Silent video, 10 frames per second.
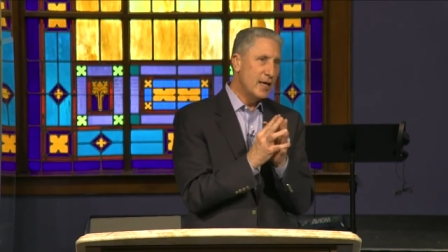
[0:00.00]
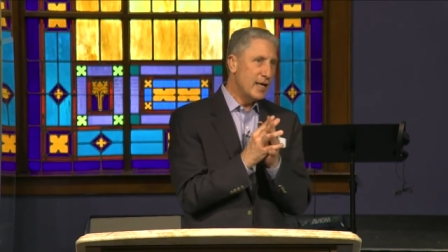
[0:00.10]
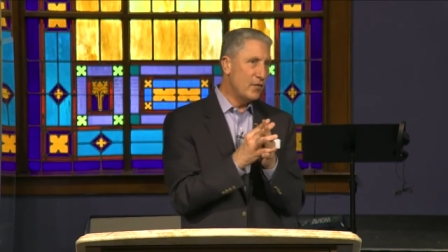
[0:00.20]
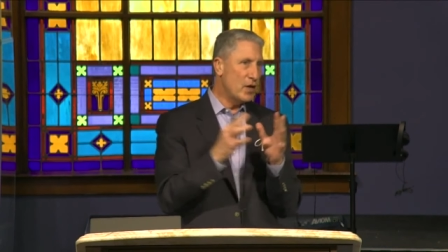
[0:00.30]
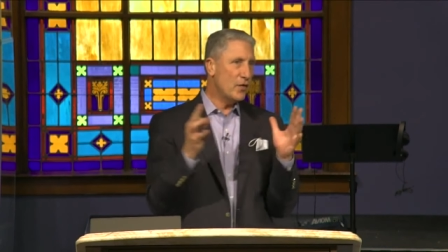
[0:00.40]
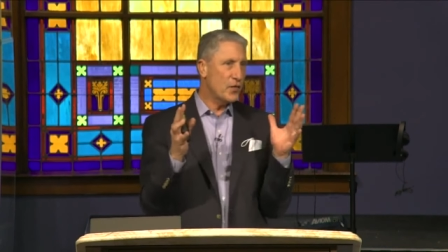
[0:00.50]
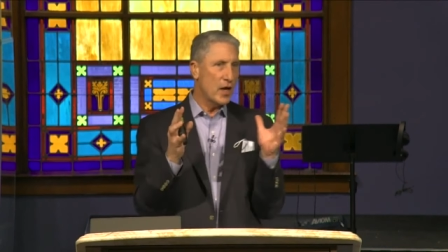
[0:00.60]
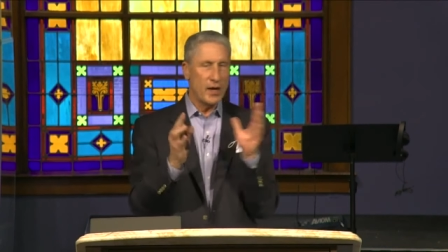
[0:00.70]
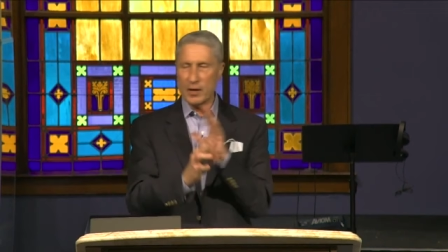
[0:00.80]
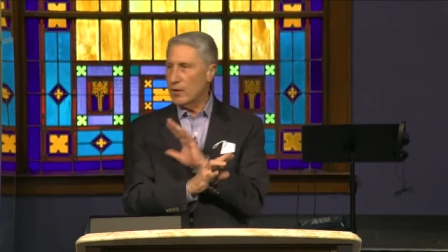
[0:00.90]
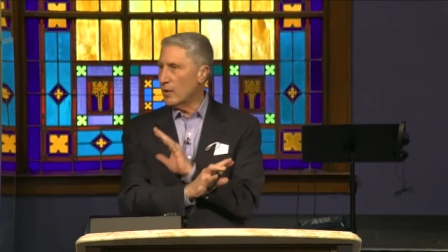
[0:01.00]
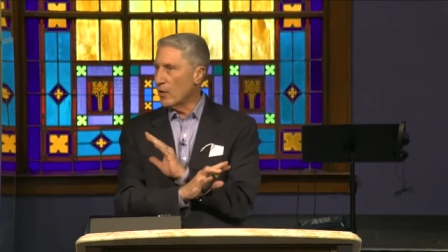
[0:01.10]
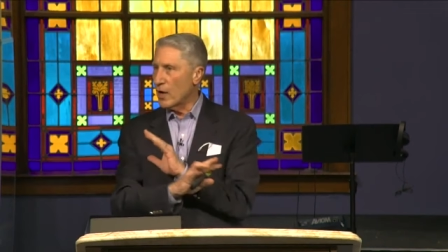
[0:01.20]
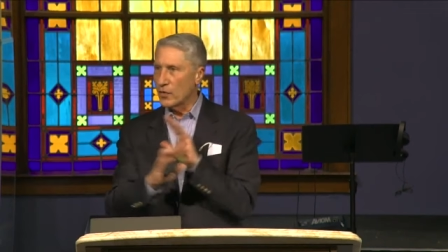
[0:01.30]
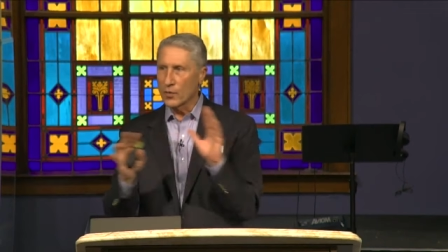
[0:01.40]
Even if they
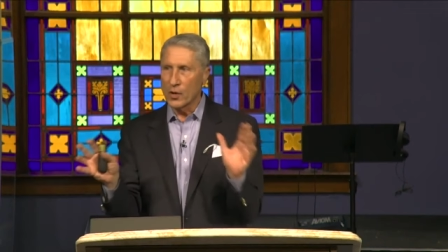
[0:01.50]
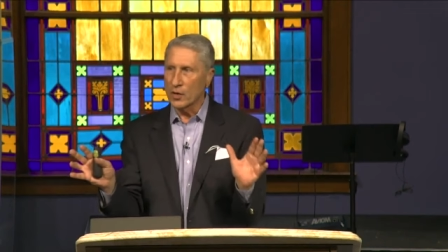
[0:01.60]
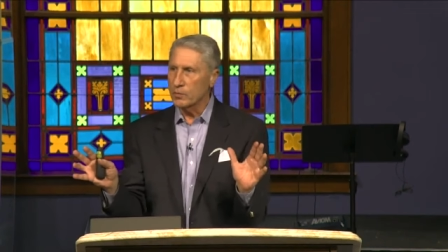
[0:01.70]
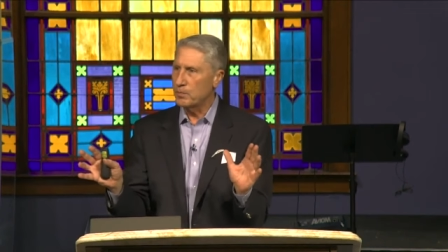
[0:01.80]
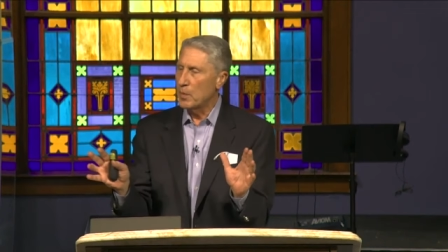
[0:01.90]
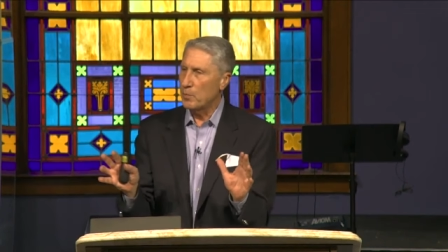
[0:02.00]
are on the wrong